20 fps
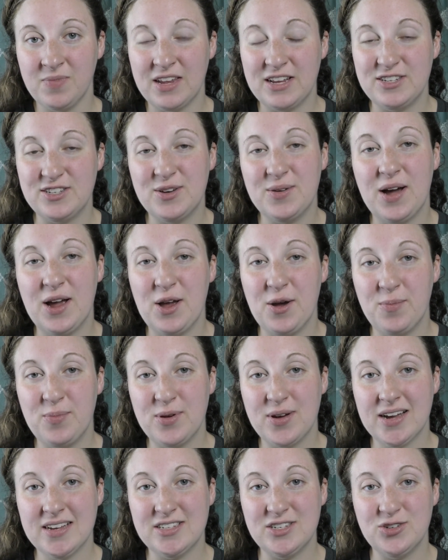So I hope
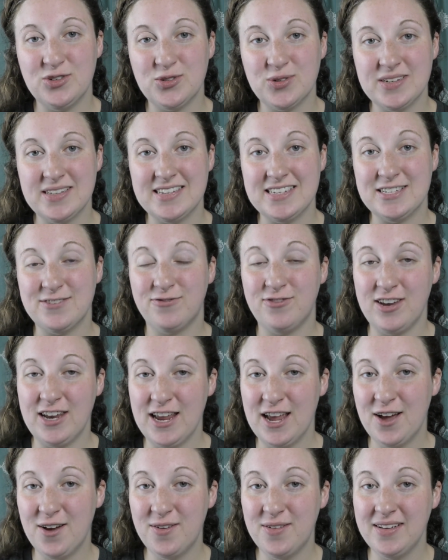you guys enjoyed this
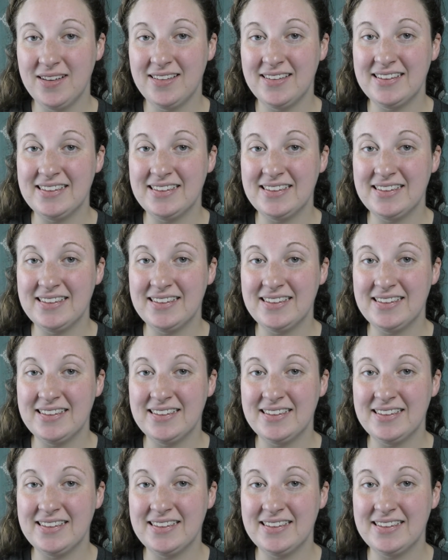video.